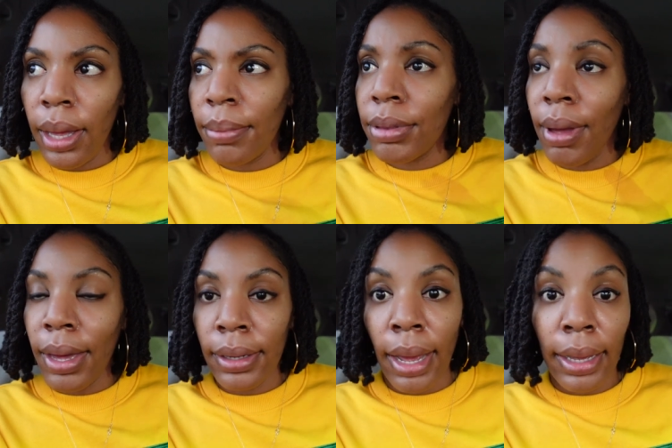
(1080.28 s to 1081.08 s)

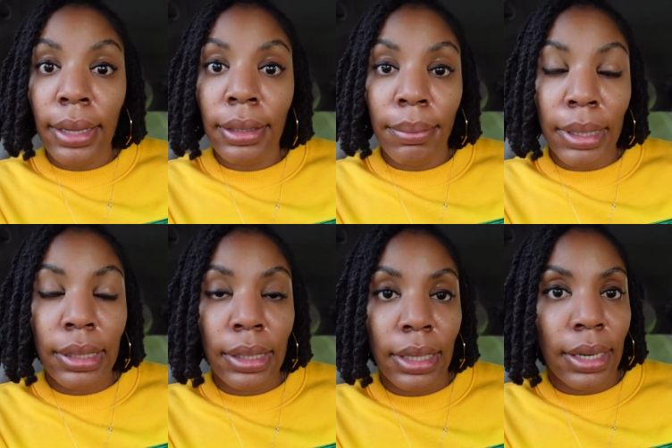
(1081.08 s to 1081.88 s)
And I guess I'm
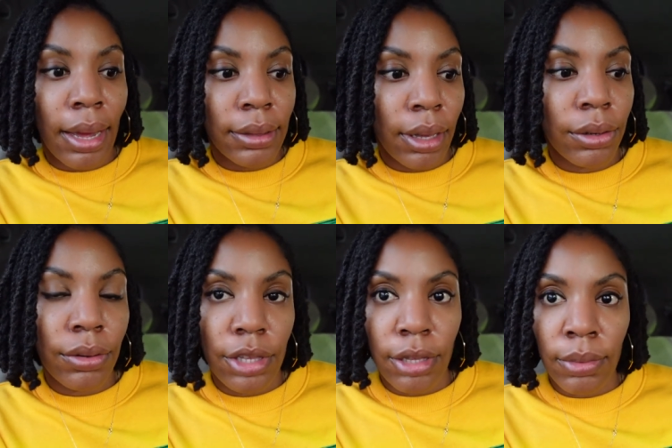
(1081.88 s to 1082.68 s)
basically in downtown
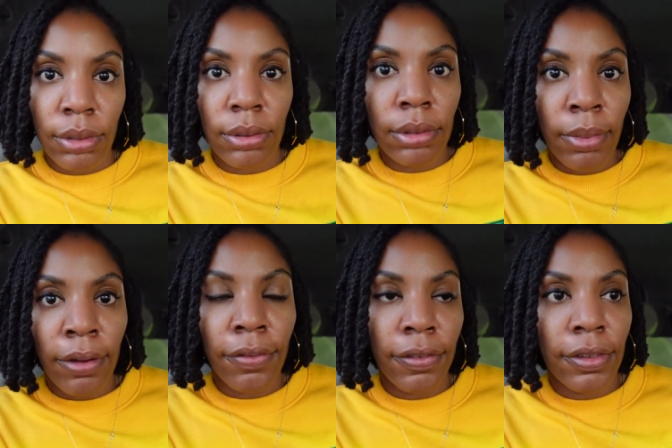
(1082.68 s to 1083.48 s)
Hiroshima, so it's
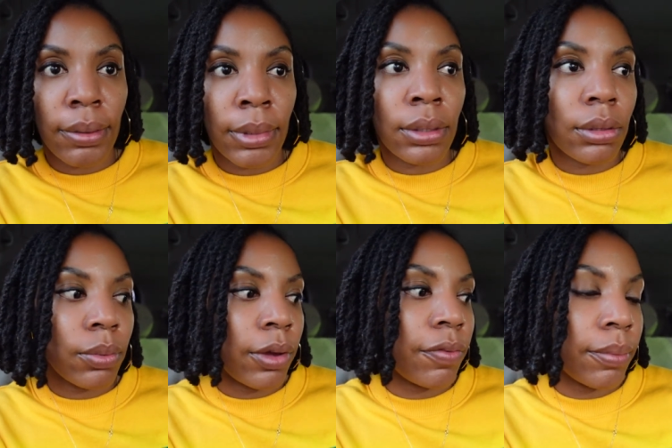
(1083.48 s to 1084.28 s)
about 15 minutes
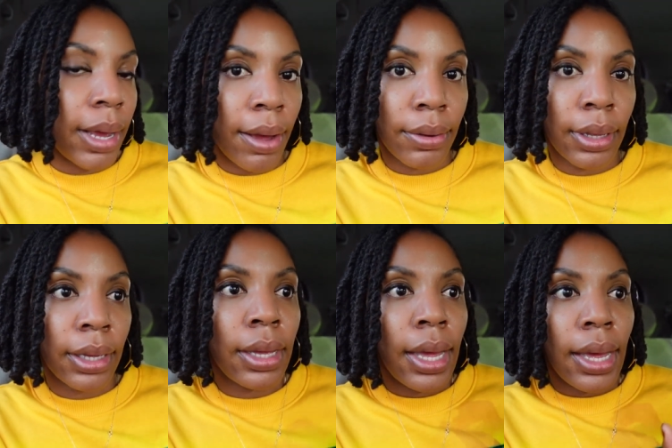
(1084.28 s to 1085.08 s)
away from the
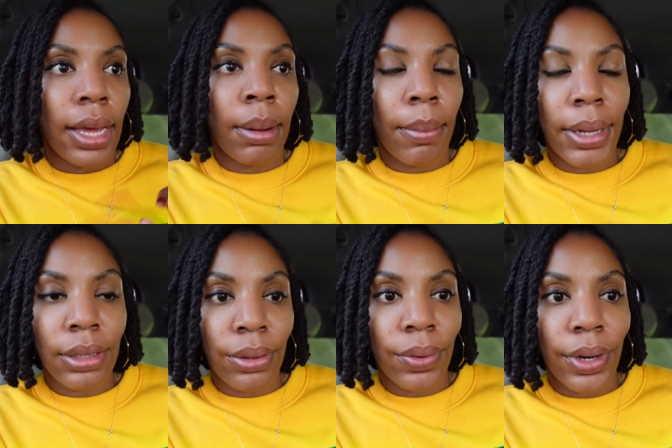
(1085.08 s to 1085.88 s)
outlet, and I'm about
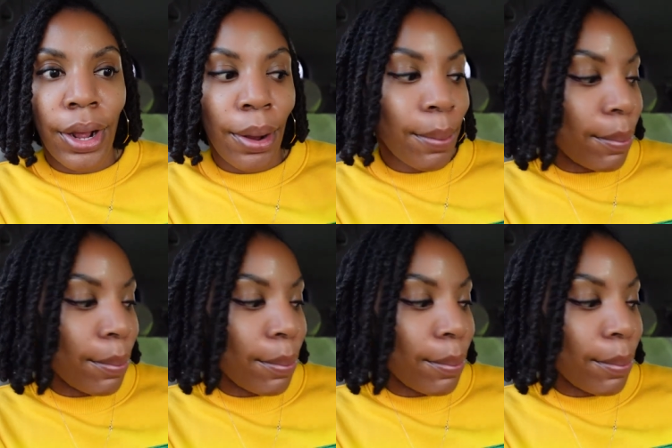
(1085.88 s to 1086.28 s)
to go in there.